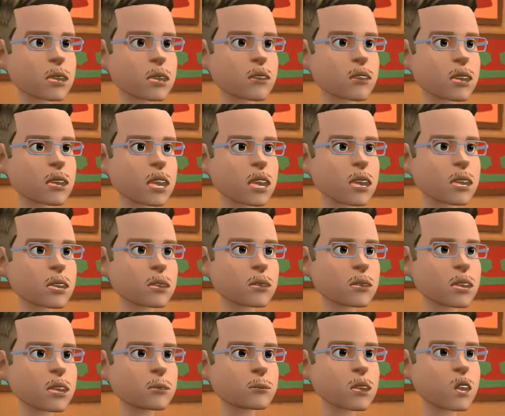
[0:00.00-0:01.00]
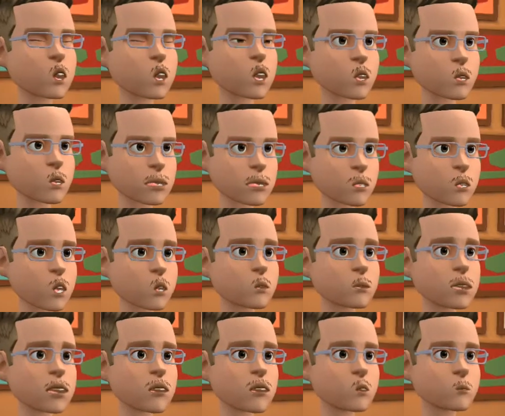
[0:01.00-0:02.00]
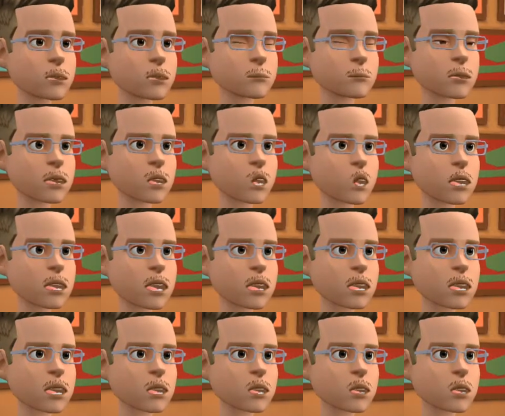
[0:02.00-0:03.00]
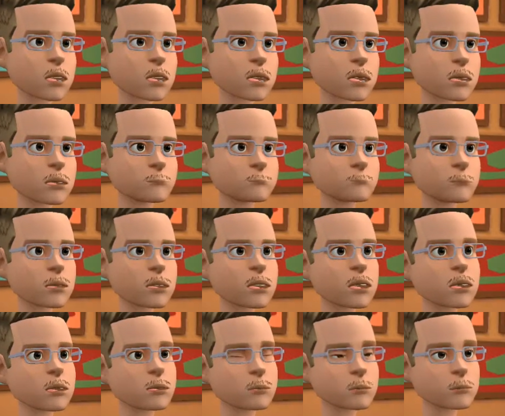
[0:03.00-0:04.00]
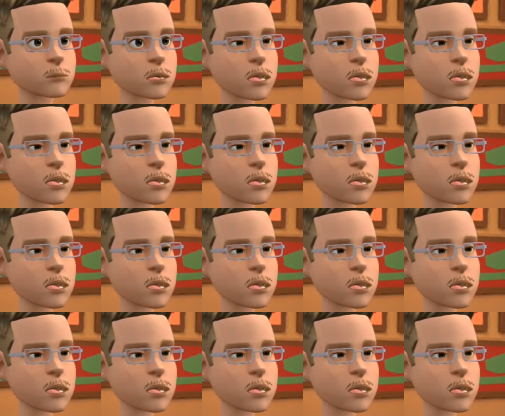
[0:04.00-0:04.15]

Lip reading: of guilt and shame are also common for people who need another transplant,